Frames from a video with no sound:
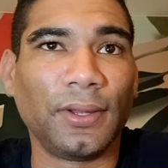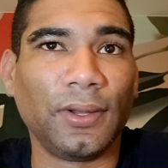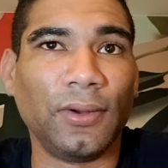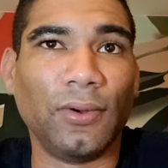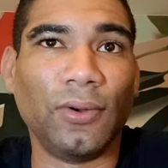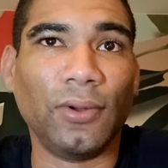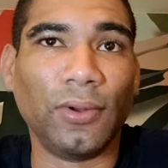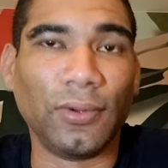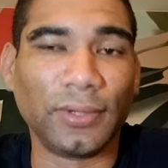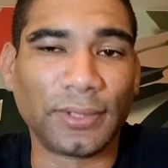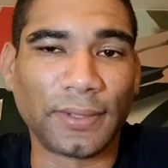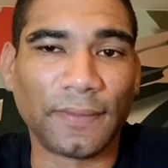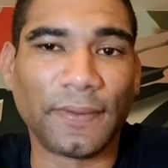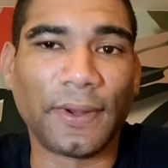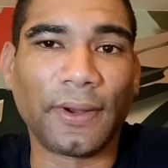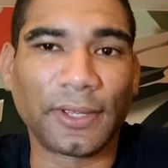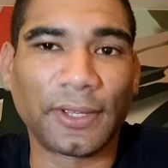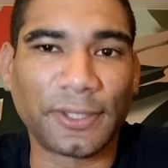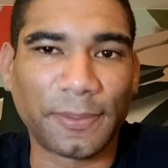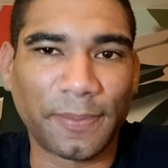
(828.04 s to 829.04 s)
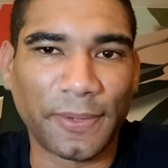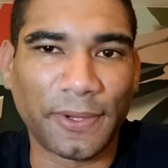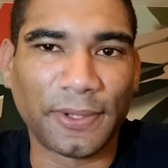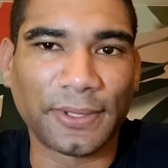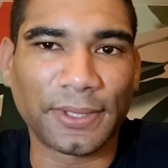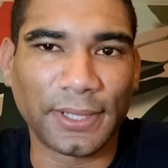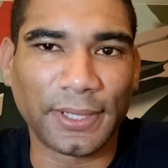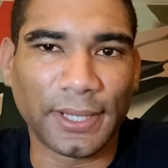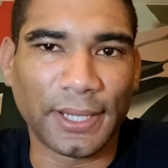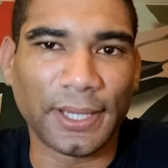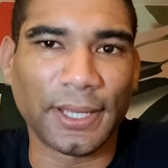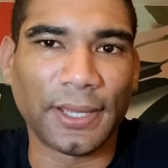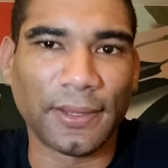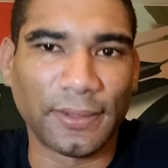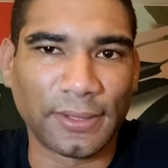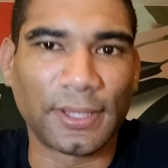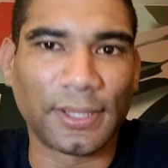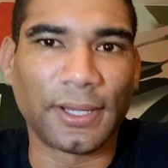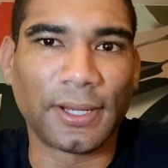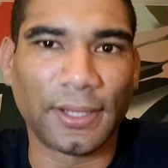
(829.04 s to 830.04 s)
Julio is a very experienced guy.
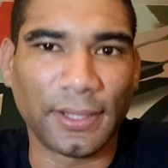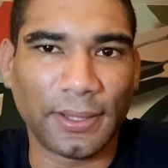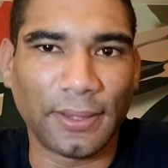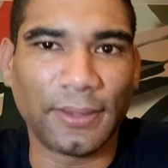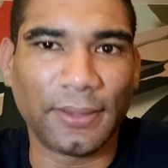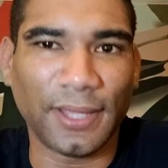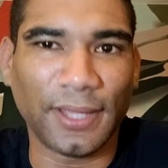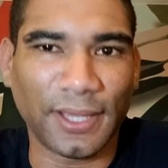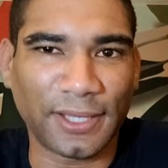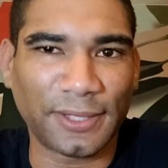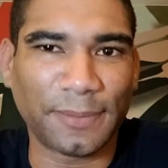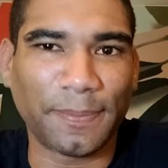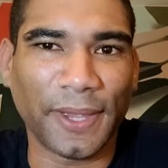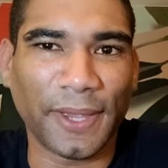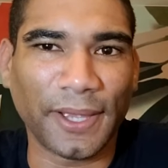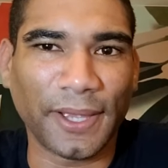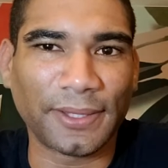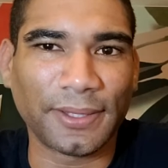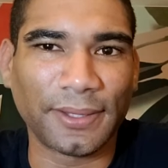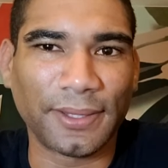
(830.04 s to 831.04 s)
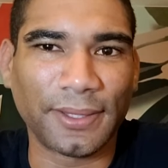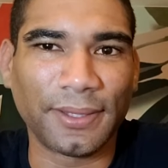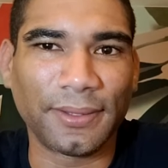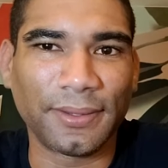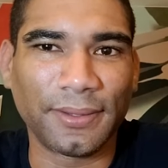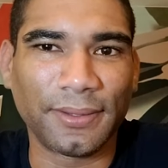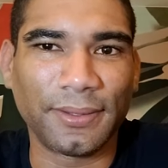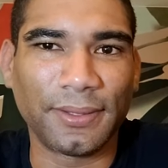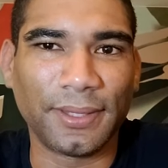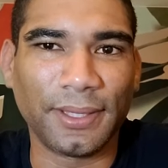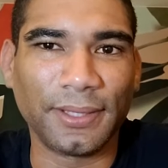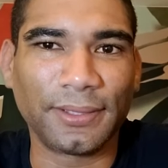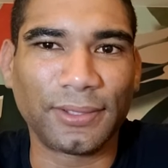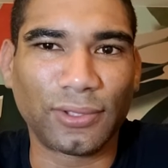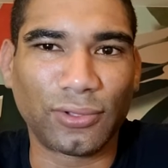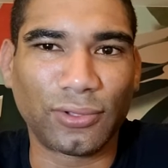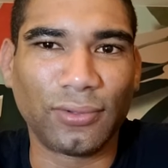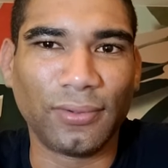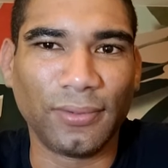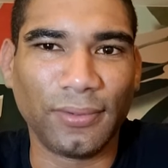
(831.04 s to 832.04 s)
He's going to expect
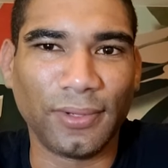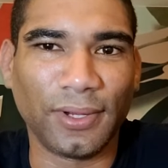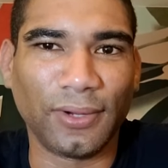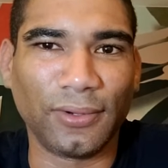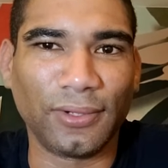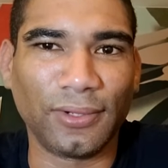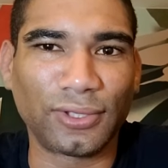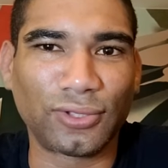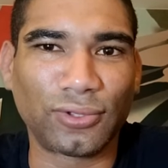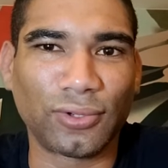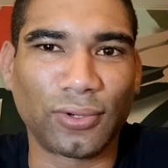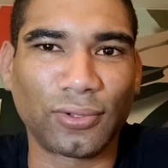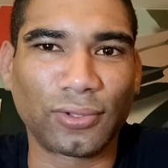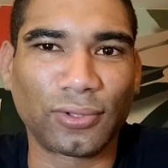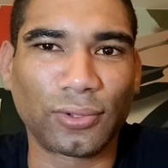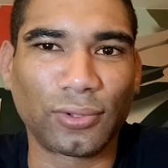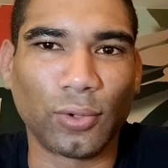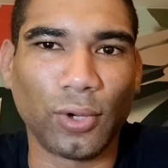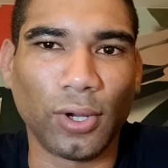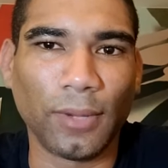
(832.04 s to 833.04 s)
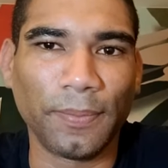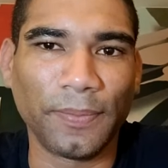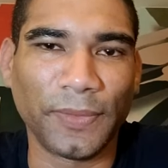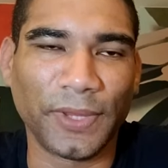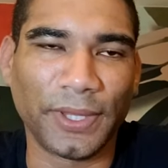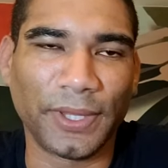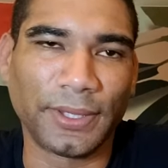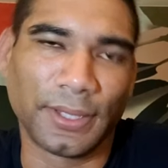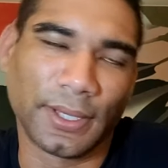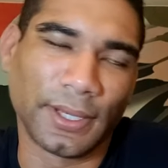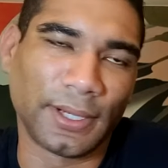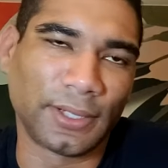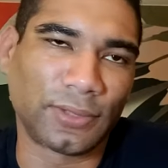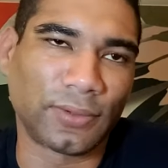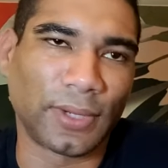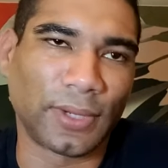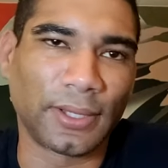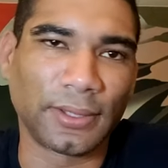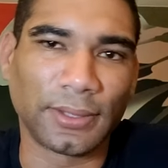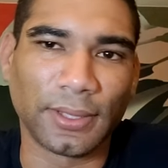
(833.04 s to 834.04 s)
this strong storm, and he's going to
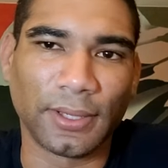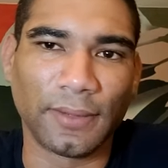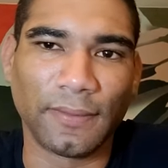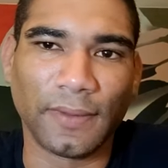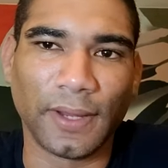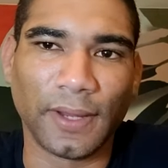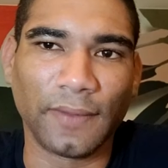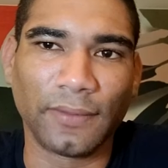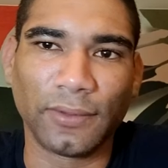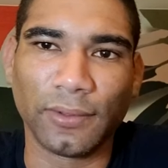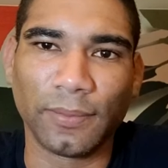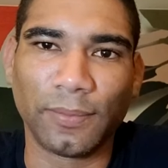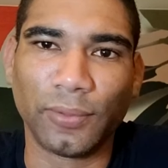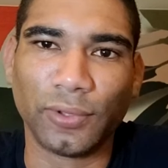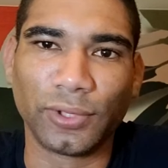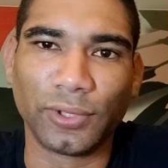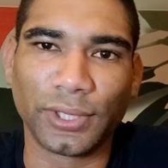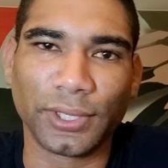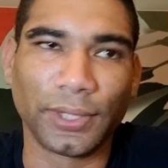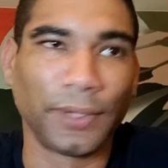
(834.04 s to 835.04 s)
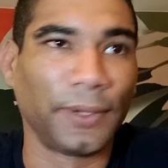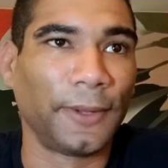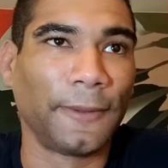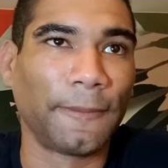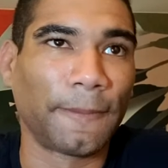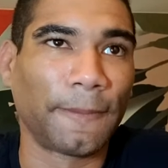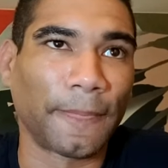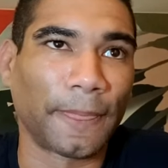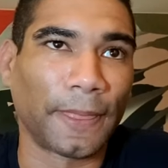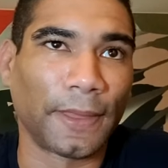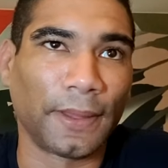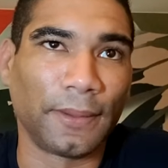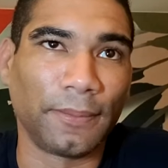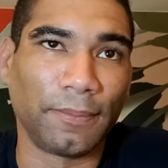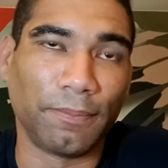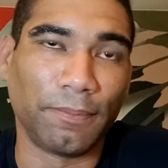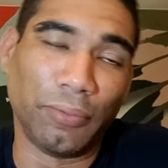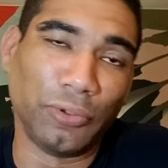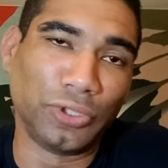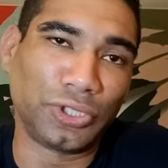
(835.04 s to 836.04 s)
try to survive to
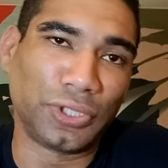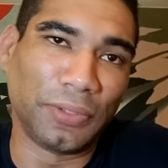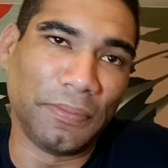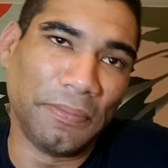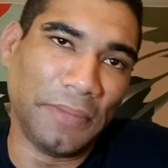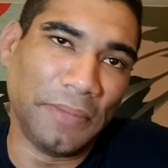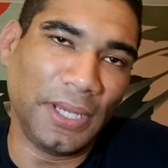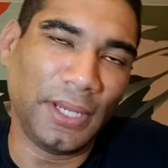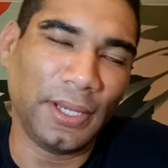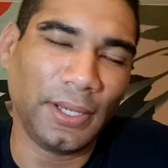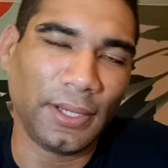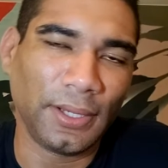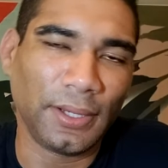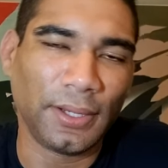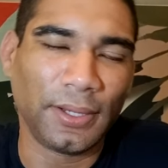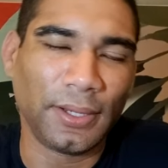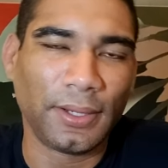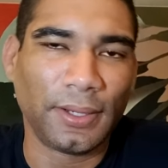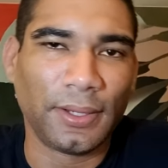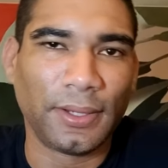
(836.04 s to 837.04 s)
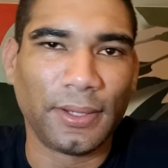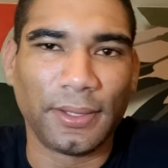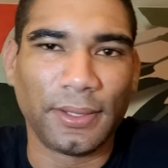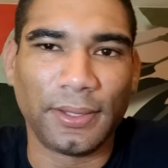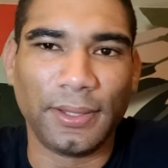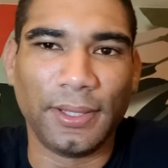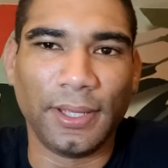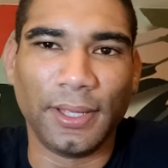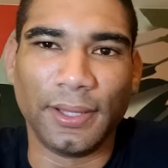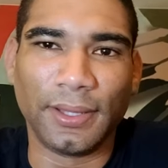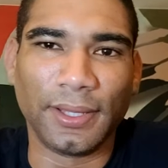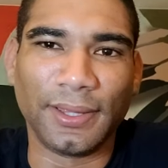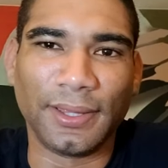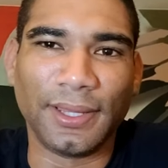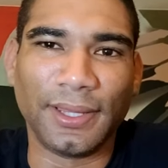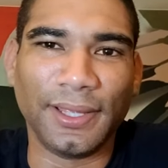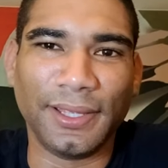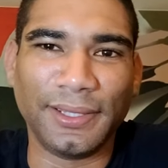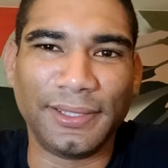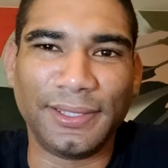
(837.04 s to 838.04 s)
push me into
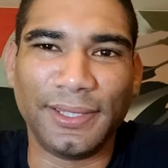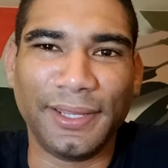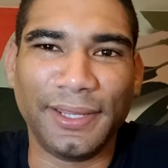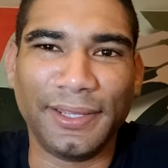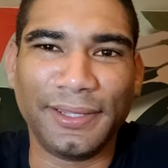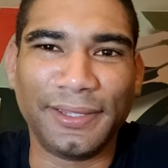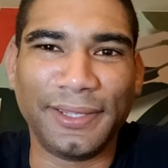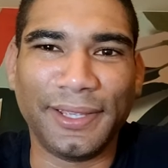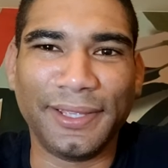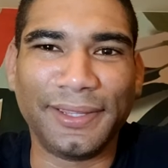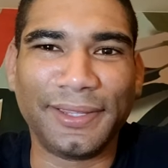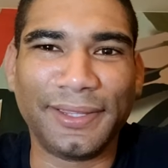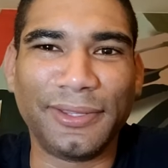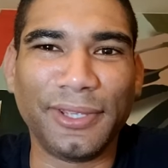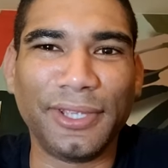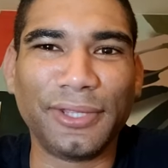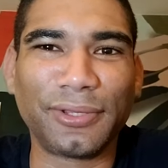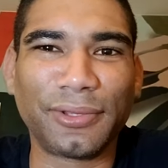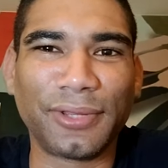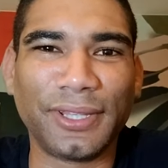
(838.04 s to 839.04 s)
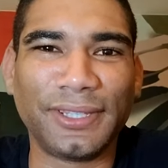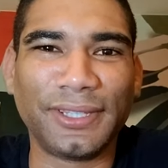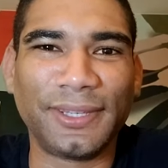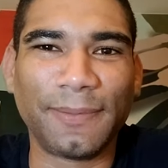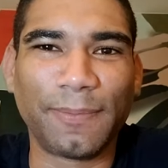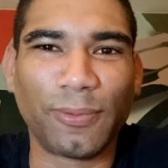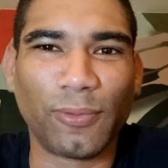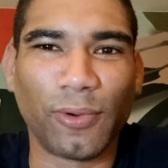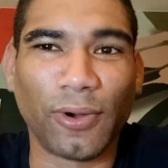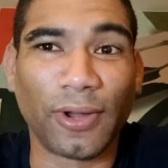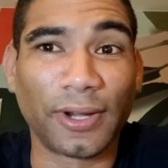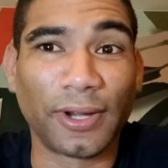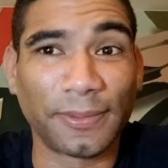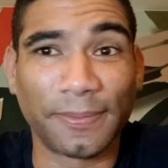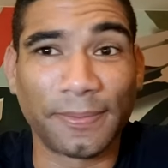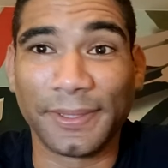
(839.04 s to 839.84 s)
the deep waters.